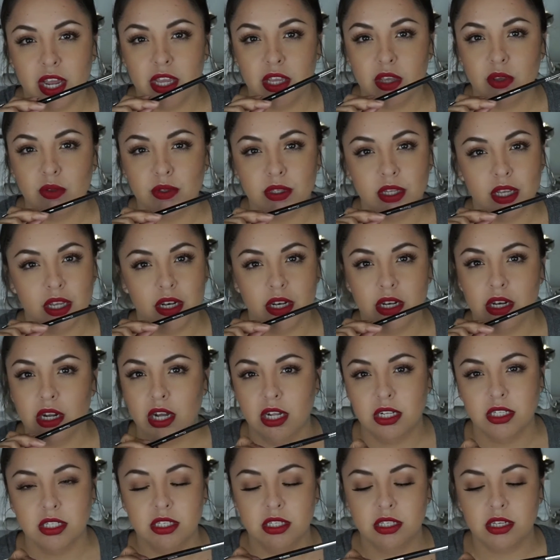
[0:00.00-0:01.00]
I use it
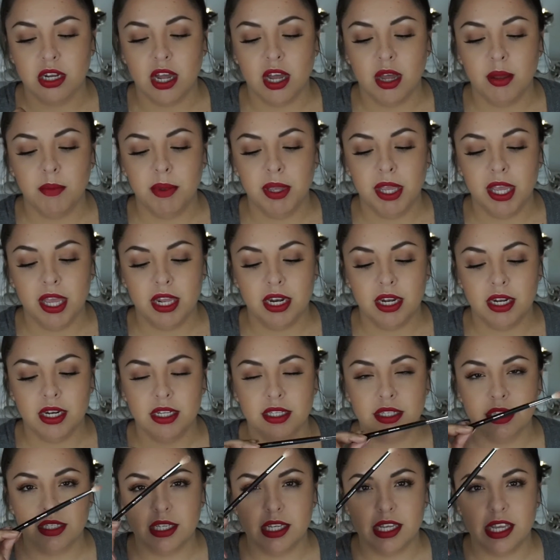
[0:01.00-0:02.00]
non-stop, and it
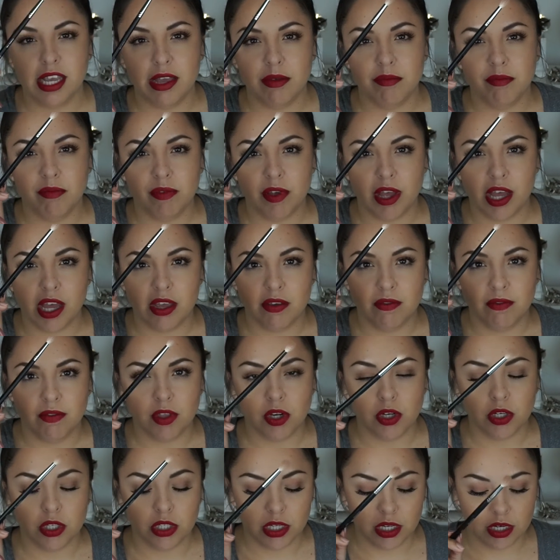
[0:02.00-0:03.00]
is the
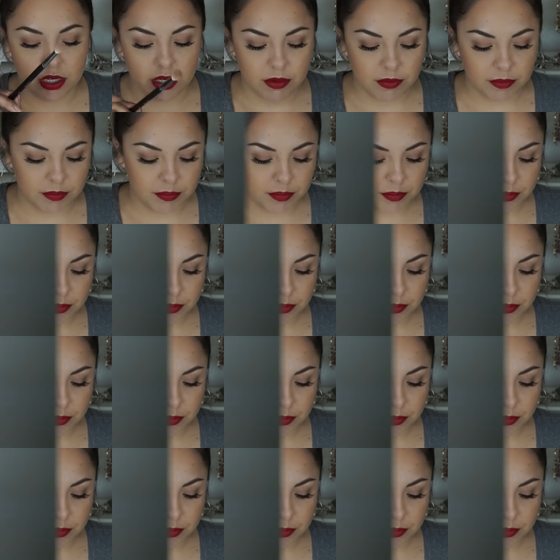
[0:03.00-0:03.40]
M513.